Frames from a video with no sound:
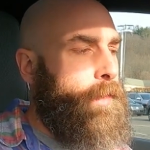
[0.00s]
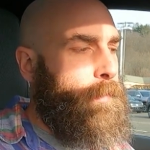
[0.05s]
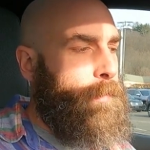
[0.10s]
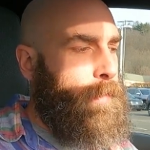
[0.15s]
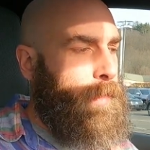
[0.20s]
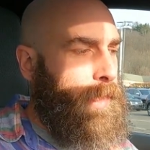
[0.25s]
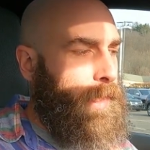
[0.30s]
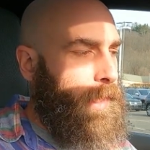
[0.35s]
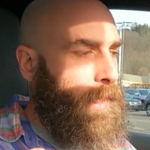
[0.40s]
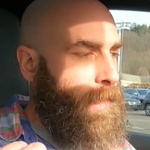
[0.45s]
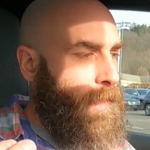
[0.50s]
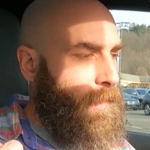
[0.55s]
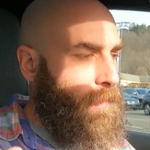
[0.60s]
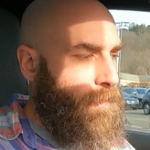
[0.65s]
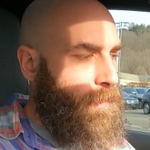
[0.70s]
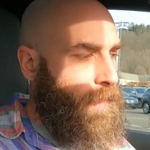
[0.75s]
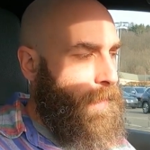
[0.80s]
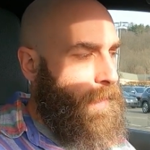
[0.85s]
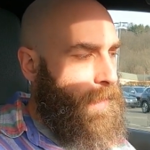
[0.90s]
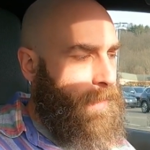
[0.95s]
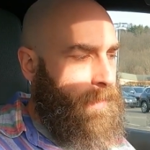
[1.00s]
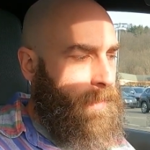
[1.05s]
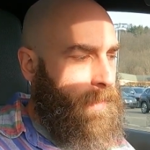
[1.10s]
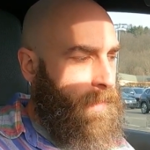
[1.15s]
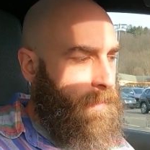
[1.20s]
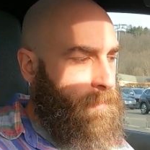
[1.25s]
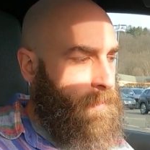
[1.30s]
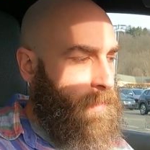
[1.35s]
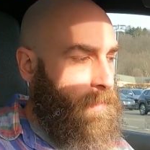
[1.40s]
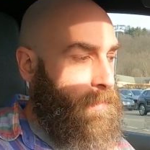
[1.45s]
But if I had the
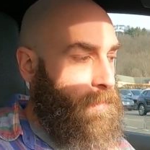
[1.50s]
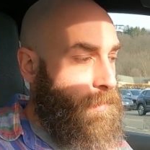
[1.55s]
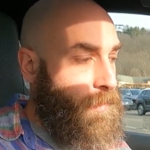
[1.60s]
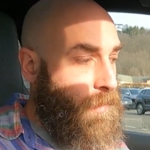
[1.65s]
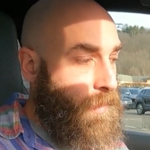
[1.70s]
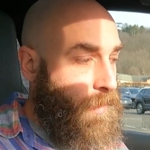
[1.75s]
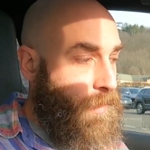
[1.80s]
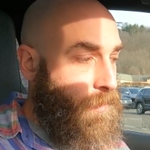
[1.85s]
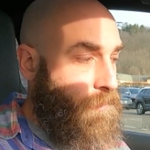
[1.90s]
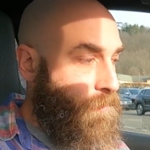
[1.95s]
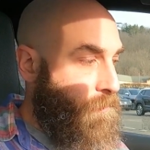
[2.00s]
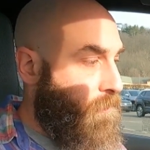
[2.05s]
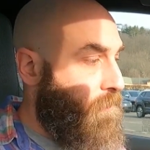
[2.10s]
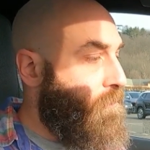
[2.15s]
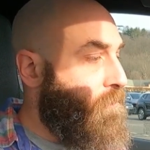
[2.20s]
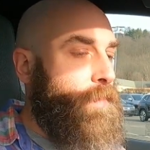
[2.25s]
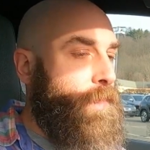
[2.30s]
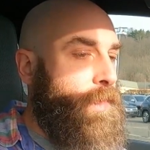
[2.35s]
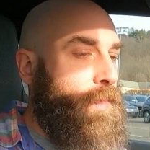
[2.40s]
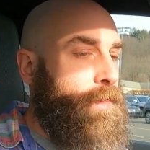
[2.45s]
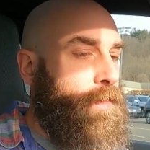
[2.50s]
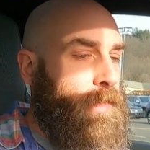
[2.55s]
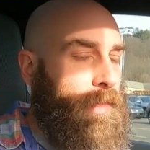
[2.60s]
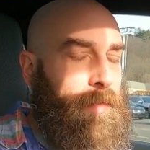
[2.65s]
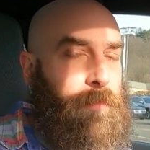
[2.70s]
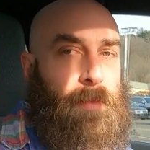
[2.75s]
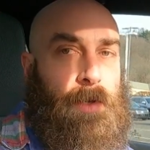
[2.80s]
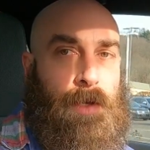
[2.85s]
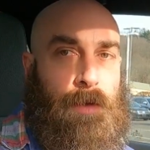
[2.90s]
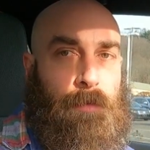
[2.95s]
opportunity, you know,
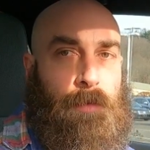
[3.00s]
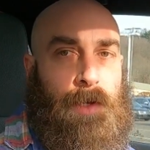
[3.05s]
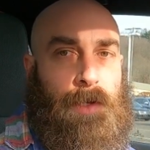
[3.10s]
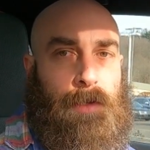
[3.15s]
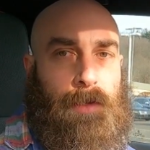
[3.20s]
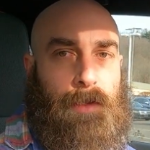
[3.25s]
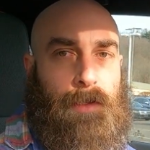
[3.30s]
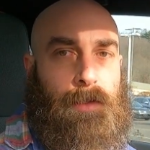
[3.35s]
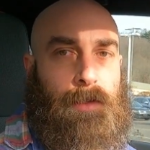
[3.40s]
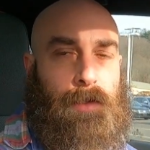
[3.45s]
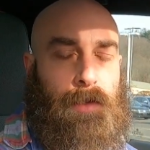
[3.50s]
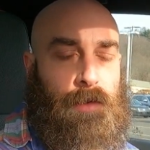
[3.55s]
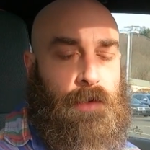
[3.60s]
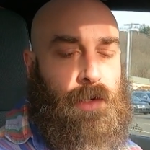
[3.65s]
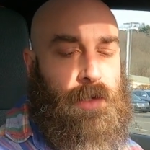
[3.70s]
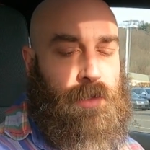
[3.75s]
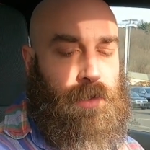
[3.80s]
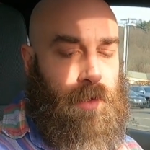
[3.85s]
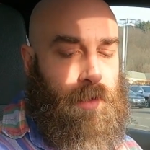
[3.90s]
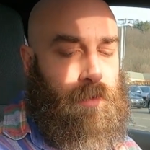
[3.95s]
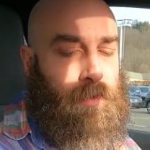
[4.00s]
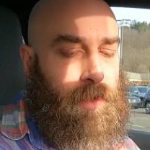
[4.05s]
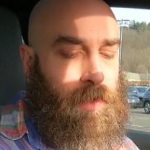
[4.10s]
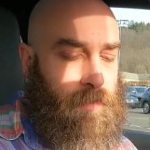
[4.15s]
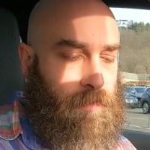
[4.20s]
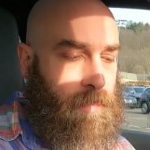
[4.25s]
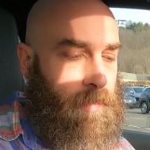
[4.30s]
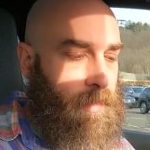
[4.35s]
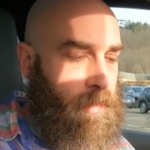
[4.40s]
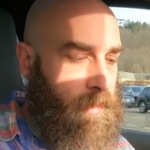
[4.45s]
it'd be a big consideration. I would
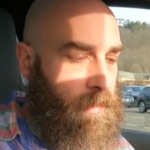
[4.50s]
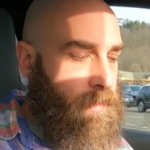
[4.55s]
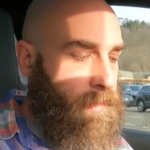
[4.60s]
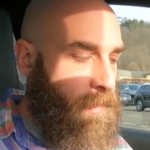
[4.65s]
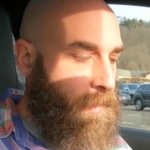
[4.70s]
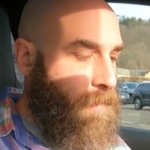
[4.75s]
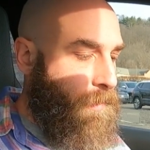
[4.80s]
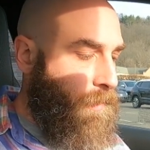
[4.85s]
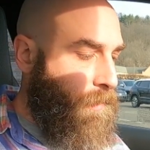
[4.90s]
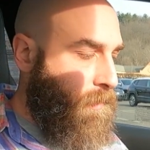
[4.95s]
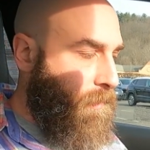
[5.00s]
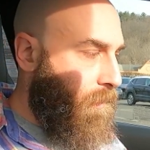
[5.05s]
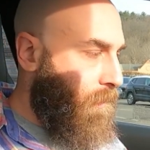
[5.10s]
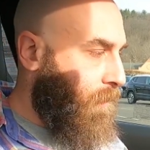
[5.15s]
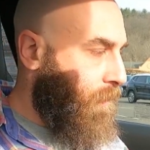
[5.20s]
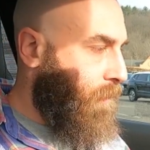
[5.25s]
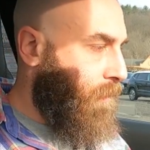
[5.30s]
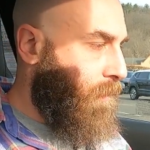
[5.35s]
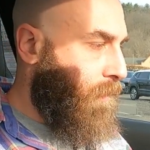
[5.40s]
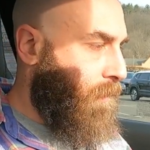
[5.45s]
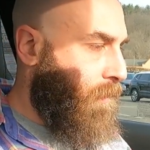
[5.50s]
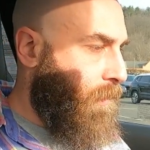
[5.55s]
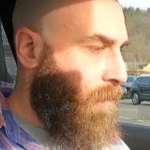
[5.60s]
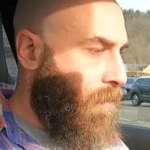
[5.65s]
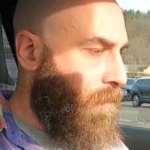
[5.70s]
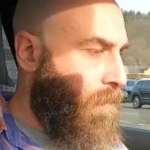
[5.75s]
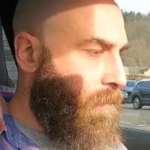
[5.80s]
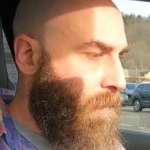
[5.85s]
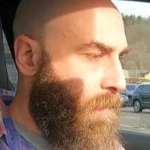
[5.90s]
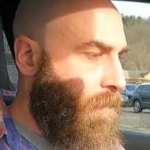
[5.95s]
definitely consider
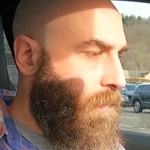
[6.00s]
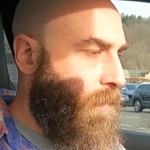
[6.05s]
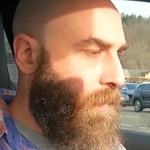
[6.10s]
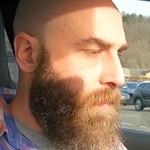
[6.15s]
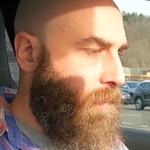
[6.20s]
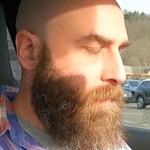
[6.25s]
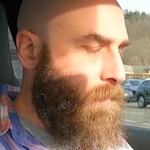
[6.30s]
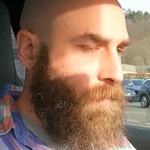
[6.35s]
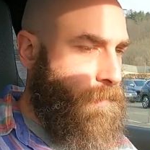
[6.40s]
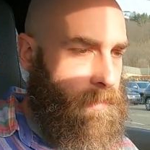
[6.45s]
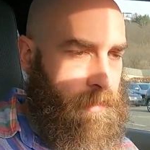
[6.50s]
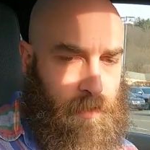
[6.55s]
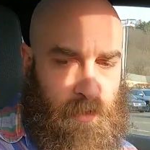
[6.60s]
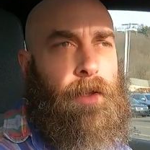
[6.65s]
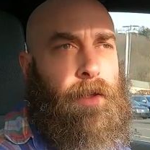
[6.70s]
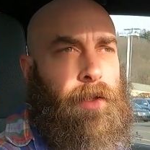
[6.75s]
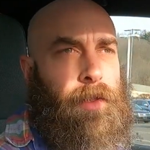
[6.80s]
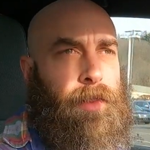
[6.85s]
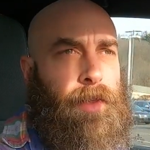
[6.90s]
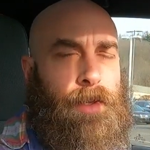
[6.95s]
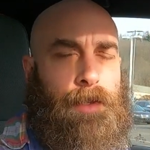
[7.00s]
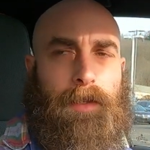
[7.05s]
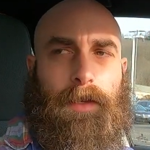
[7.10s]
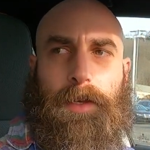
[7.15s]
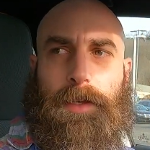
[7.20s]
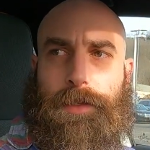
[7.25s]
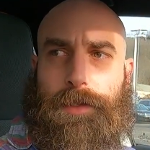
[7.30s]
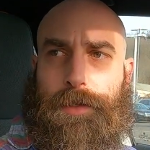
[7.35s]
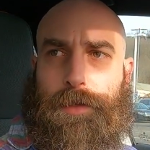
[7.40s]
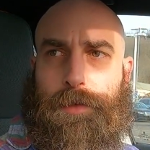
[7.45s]
this. Thanks
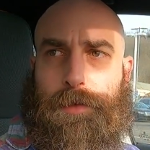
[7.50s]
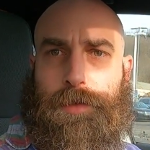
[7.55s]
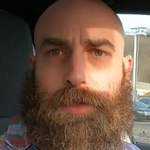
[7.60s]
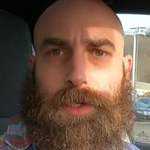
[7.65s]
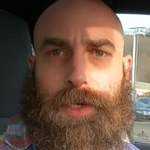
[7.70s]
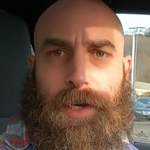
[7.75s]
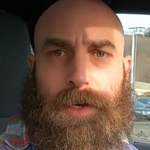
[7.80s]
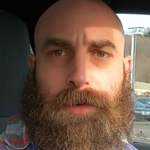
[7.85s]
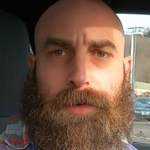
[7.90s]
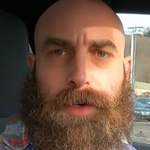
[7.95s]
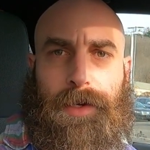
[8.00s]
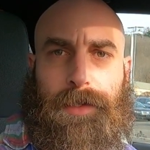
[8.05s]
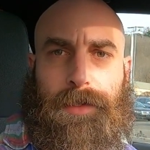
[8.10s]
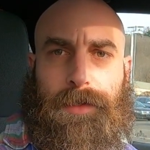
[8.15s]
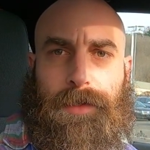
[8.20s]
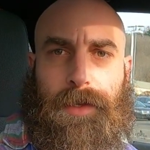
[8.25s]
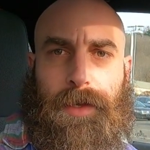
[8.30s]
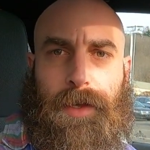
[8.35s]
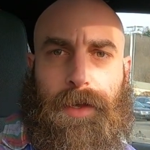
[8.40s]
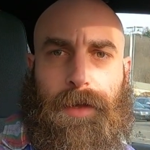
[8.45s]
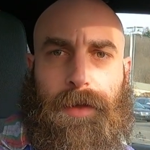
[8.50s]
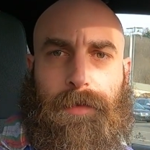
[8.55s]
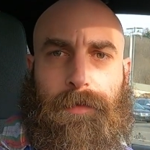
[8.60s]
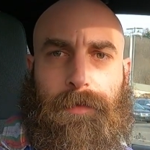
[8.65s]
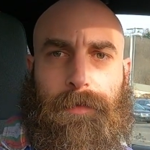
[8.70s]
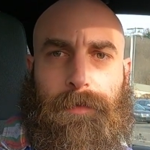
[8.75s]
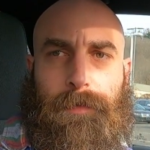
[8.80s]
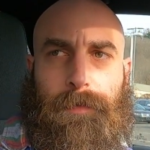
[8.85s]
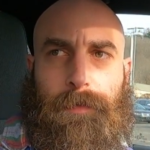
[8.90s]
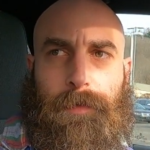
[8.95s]
again to Jangris
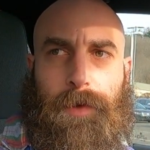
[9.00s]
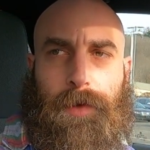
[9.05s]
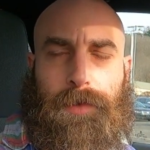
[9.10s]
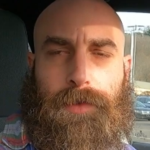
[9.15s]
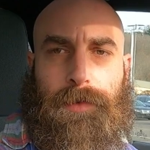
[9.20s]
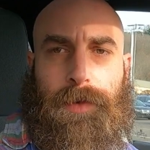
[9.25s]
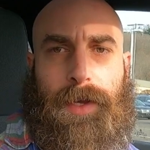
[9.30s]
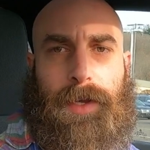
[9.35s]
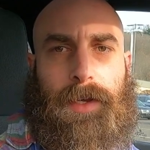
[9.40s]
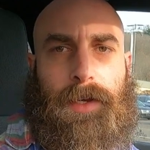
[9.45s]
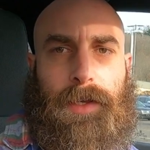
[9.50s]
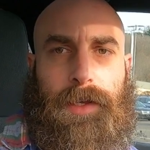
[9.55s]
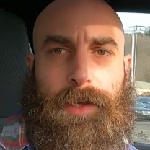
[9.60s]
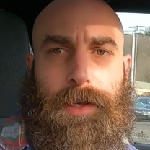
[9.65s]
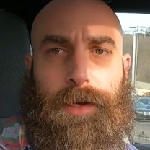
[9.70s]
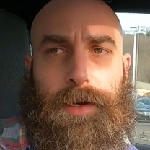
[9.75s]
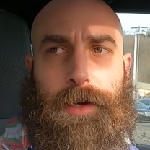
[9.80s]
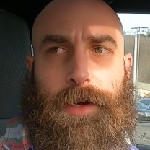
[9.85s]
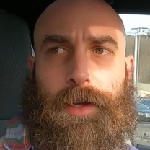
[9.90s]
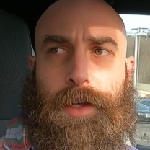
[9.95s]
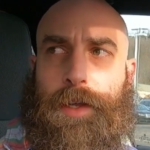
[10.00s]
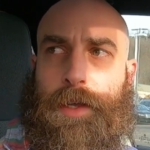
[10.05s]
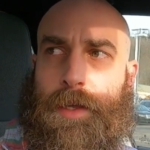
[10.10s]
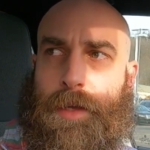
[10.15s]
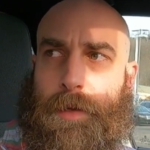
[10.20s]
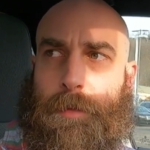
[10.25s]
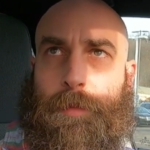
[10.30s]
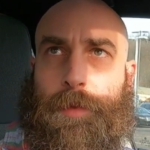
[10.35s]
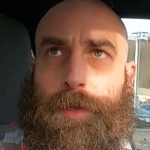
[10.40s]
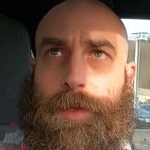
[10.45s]
Volkswagen here
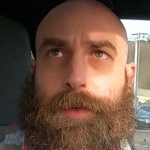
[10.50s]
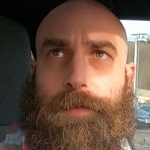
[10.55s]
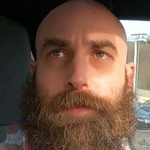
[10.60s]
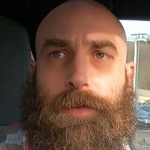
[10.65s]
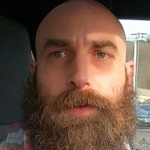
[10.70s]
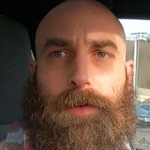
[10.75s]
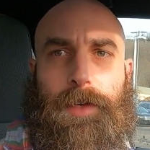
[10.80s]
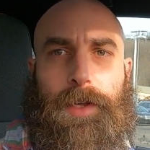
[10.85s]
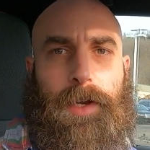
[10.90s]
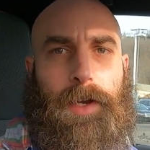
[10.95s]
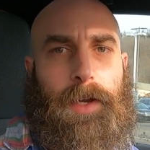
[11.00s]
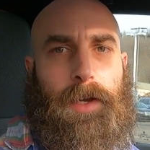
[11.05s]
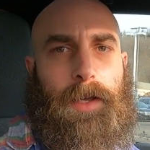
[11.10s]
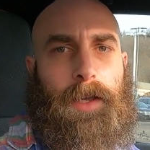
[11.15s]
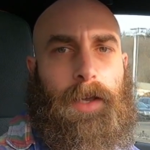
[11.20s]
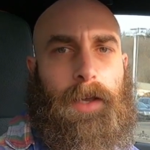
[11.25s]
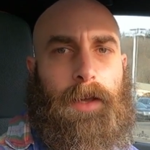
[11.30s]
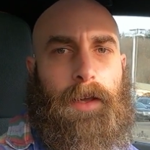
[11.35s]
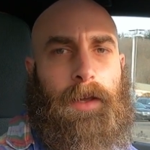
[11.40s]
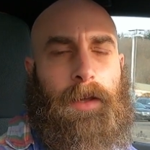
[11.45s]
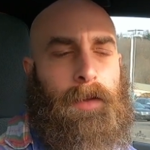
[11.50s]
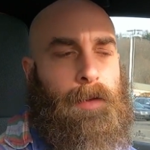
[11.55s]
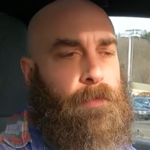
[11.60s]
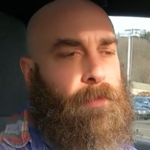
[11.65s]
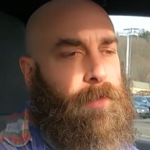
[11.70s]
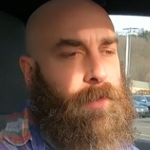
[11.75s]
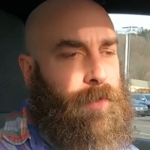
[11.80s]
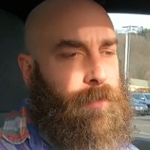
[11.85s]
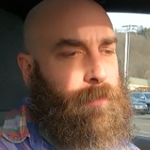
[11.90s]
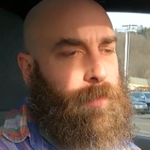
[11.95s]
in Plainville, Connecticut,
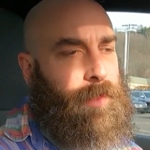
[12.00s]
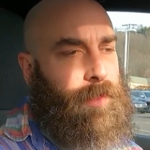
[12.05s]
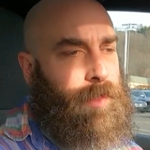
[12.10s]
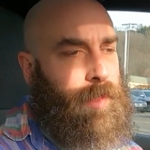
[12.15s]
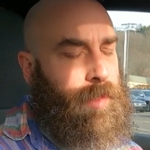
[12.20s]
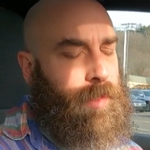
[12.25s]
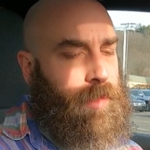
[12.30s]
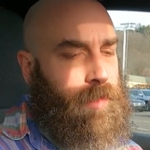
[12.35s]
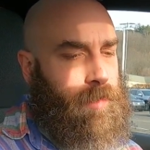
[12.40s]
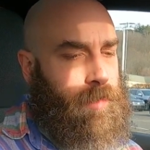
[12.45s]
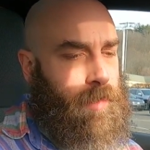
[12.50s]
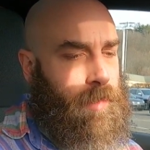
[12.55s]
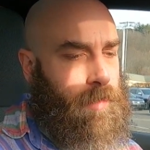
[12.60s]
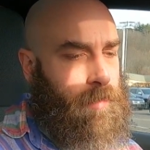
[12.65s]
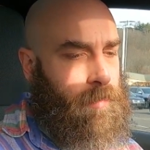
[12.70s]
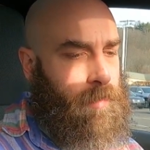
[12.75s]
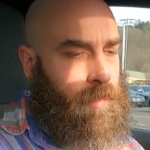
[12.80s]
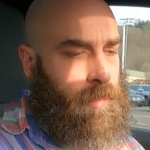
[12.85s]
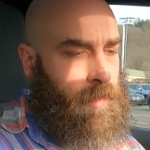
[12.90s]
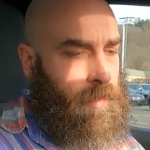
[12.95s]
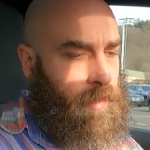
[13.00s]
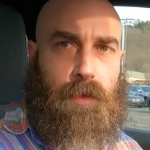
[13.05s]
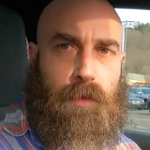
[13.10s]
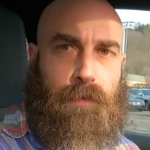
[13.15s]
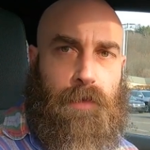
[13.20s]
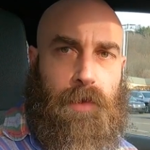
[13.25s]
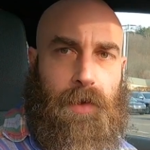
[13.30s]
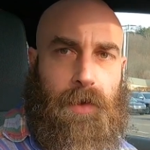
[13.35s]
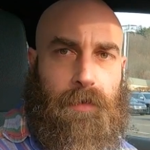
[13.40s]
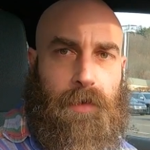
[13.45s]
for letting me take this out.
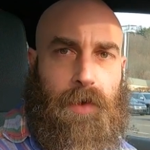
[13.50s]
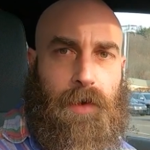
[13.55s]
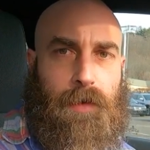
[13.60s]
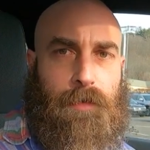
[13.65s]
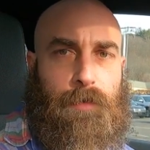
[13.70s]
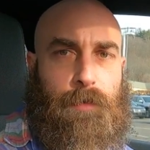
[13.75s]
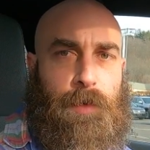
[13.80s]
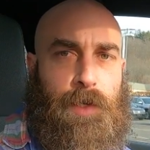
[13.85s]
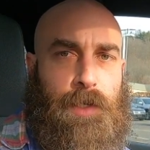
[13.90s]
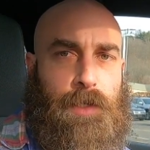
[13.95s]
If you have a car for me,